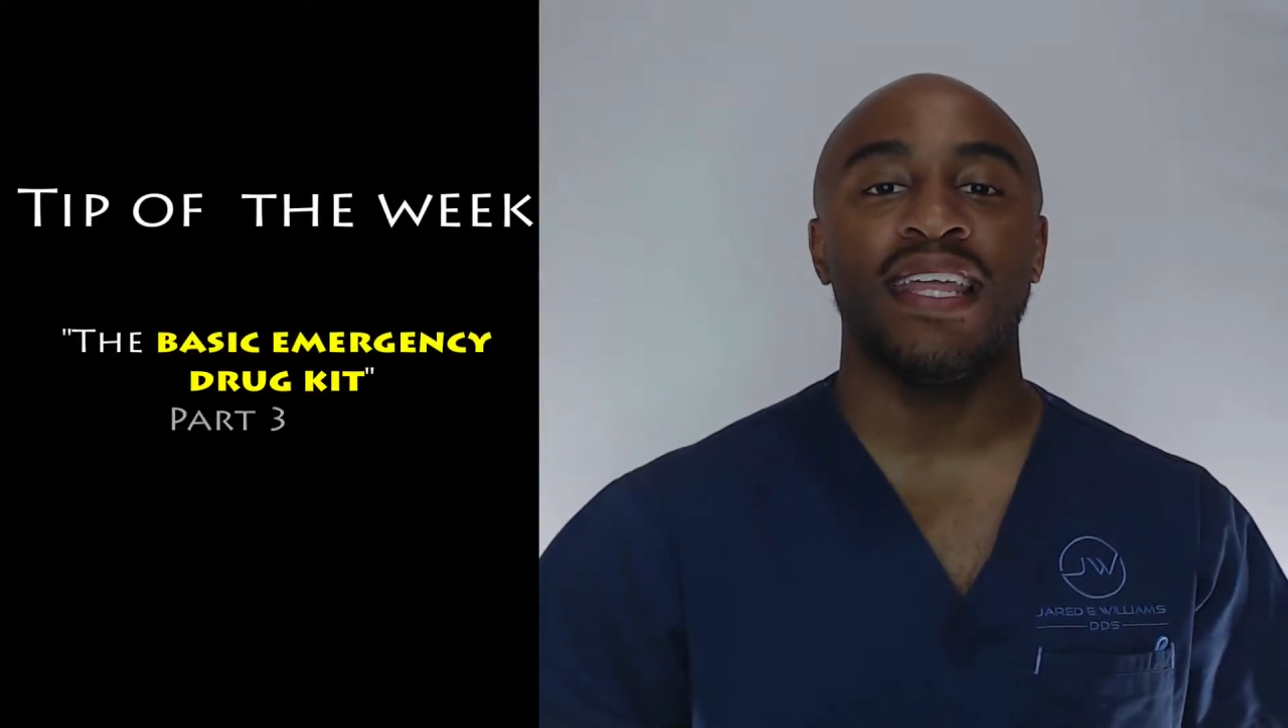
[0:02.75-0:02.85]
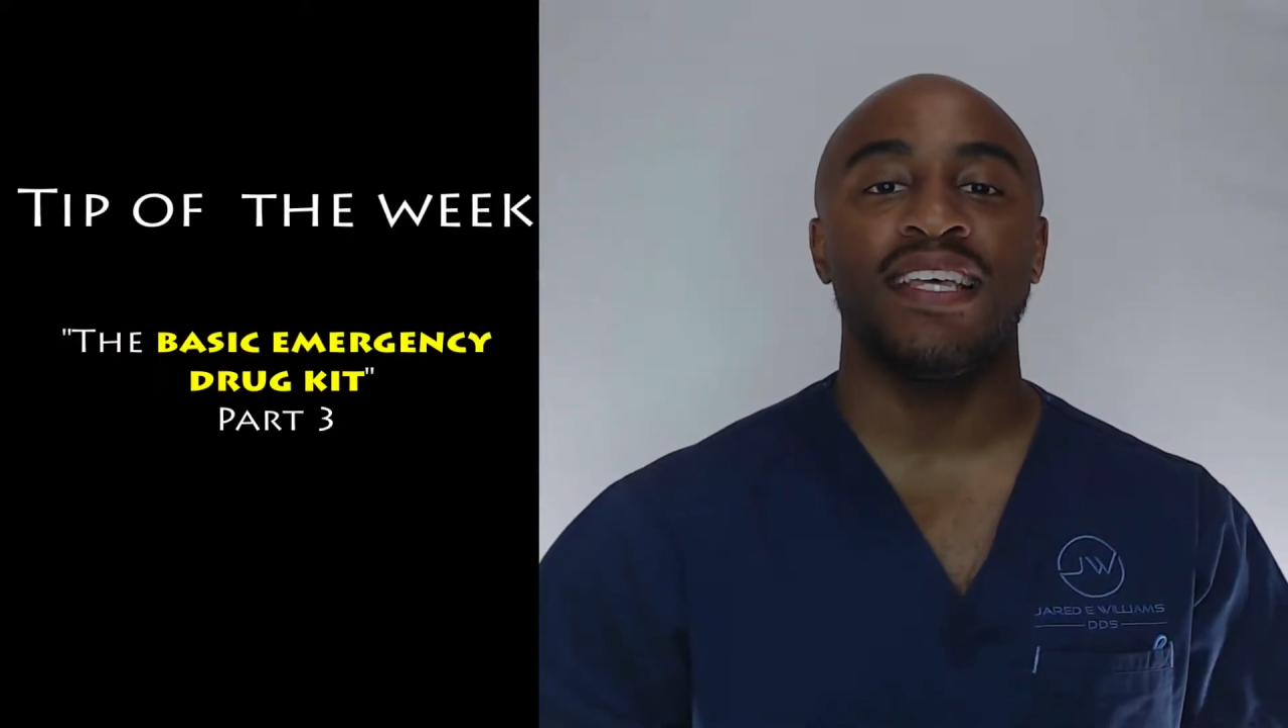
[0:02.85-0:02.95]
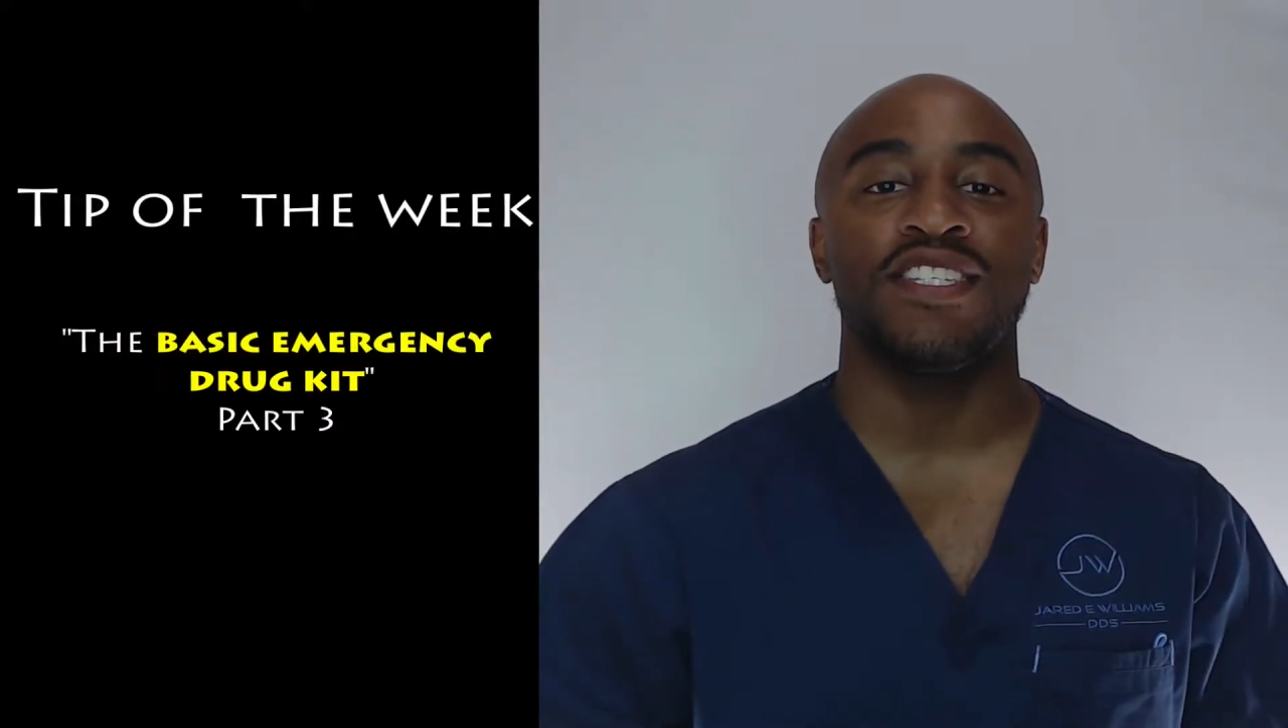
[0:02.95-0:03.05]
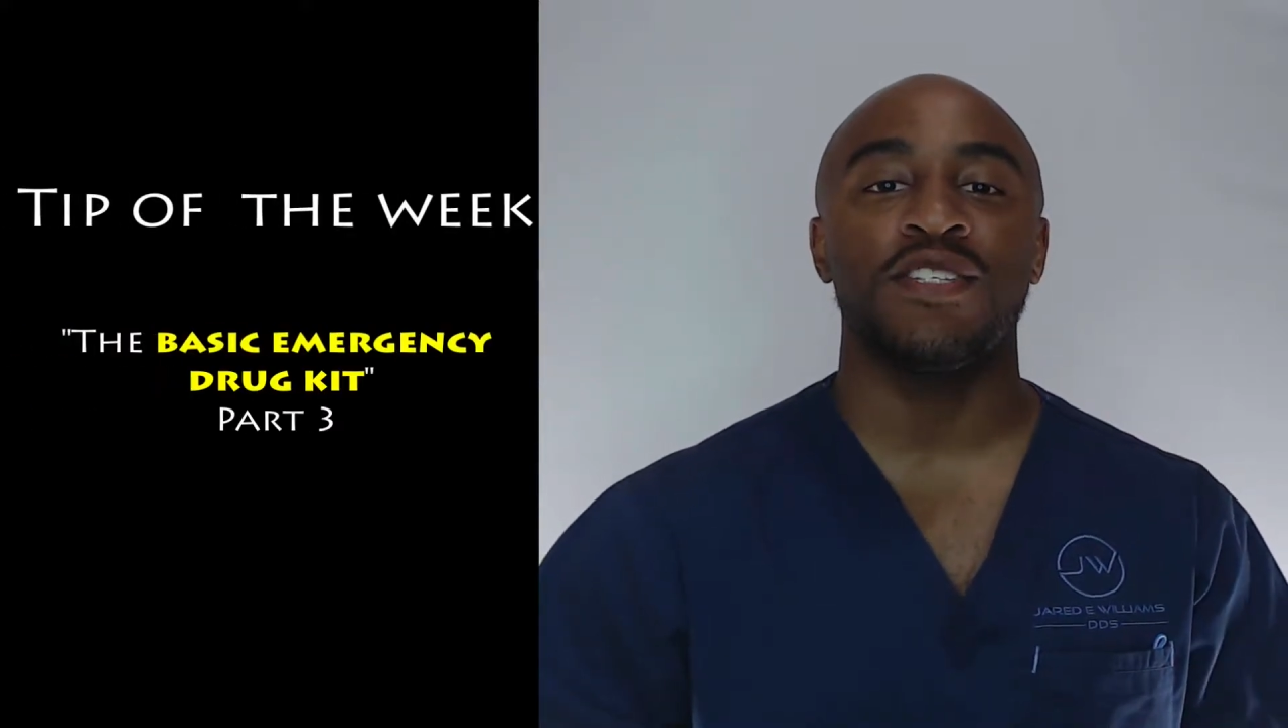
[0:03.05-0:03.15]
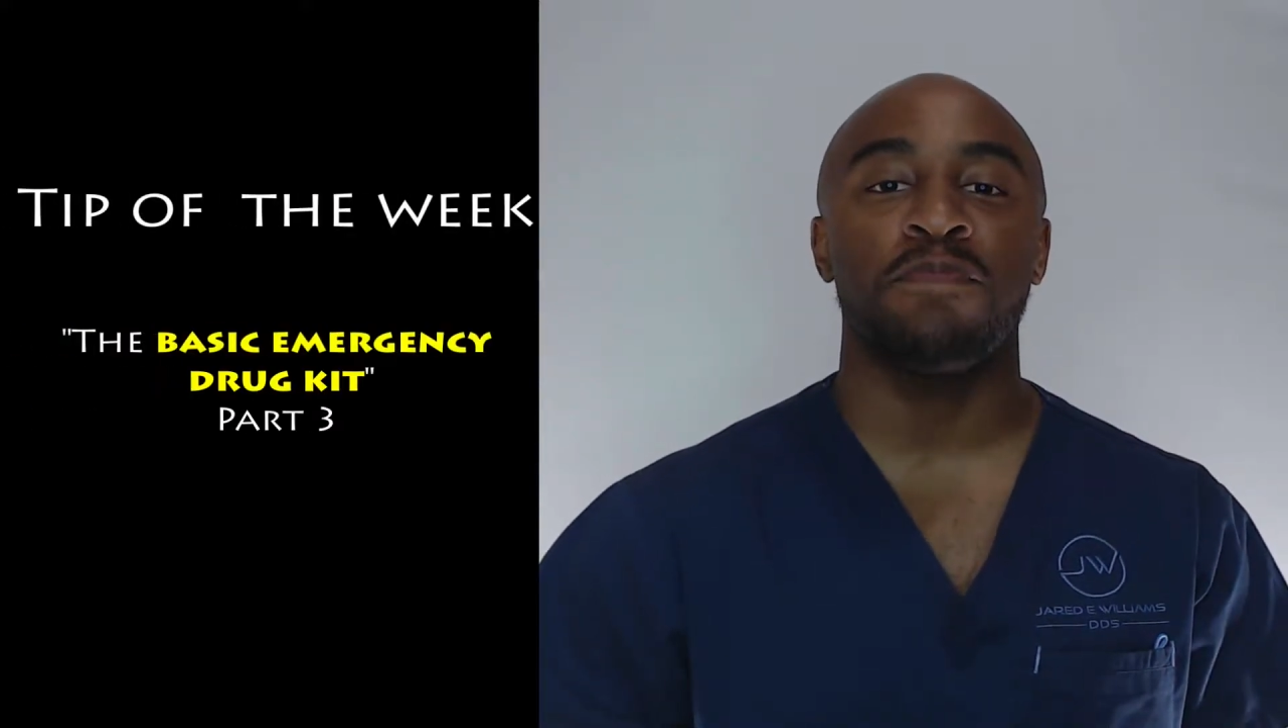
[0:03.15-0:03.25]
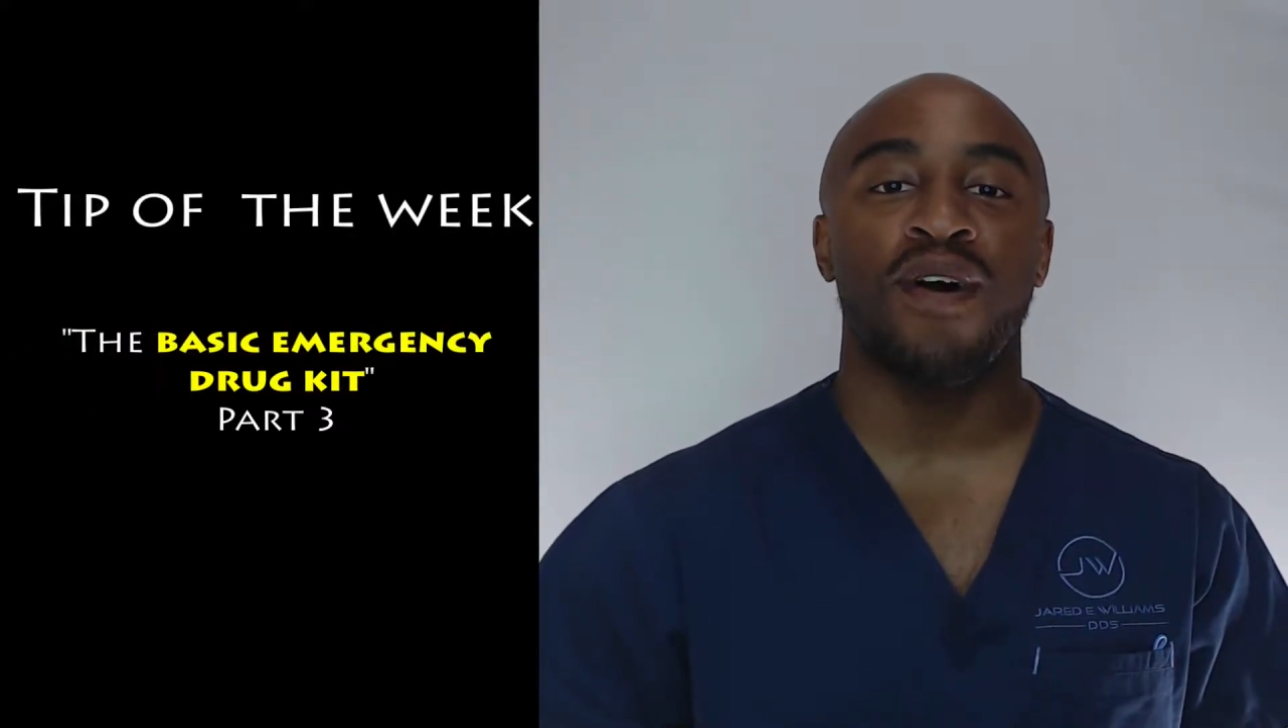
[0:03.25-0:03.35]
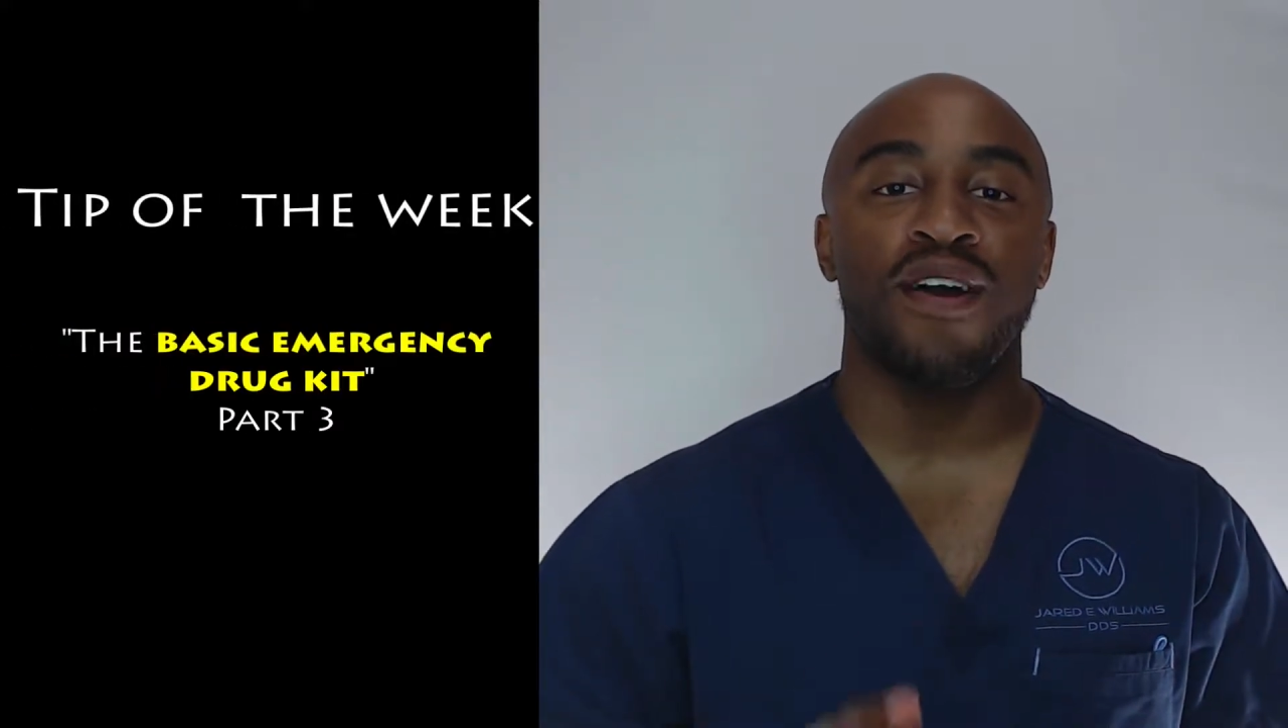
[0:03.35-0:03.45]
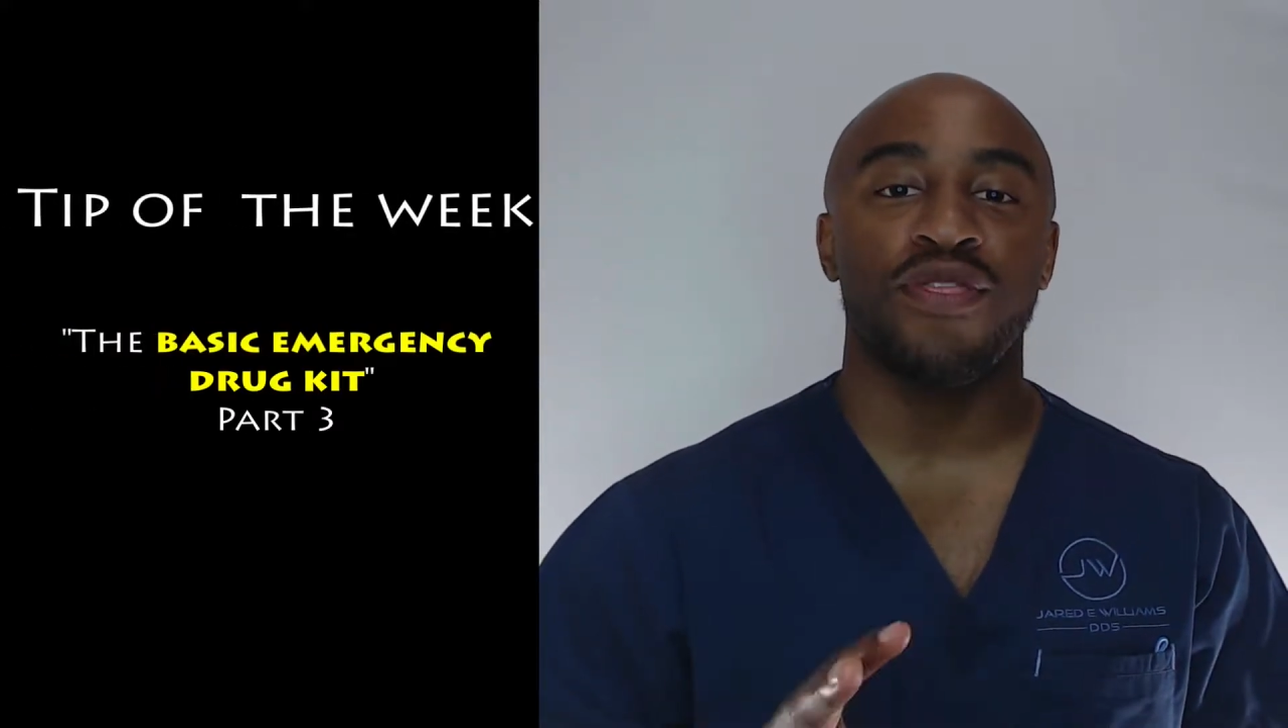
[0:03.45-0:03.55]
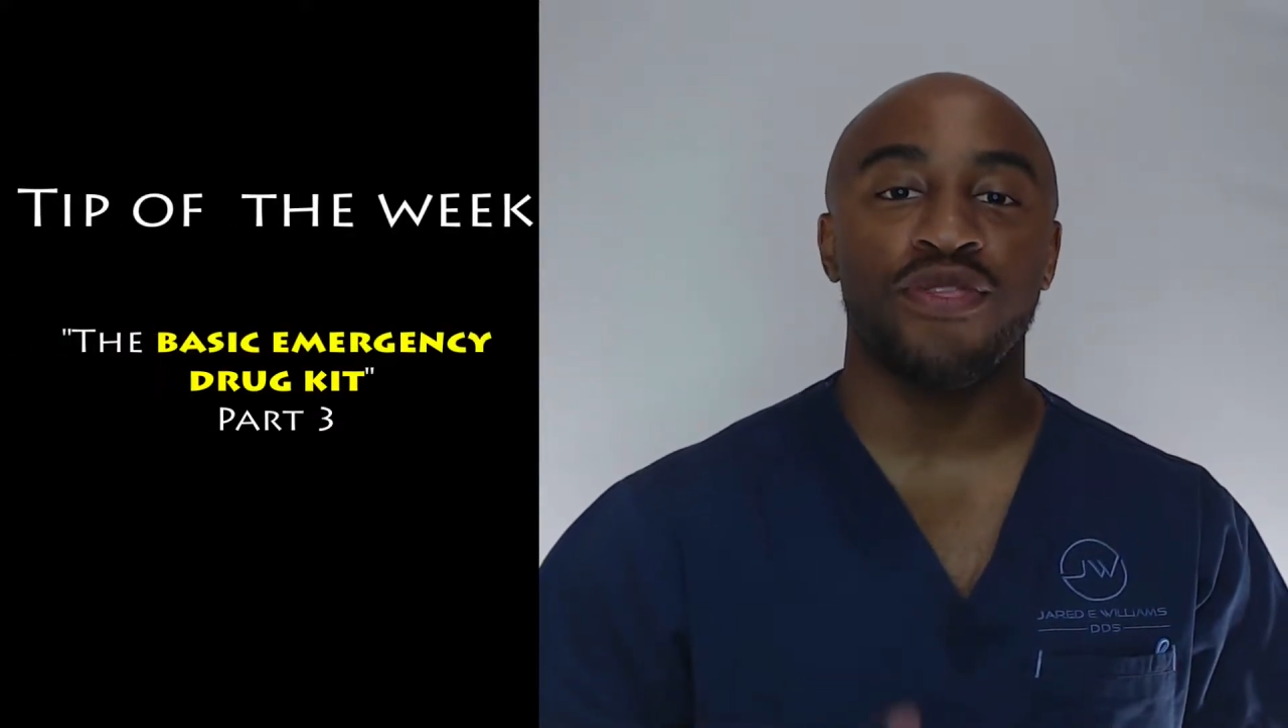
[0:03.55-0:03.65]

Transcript: and this is part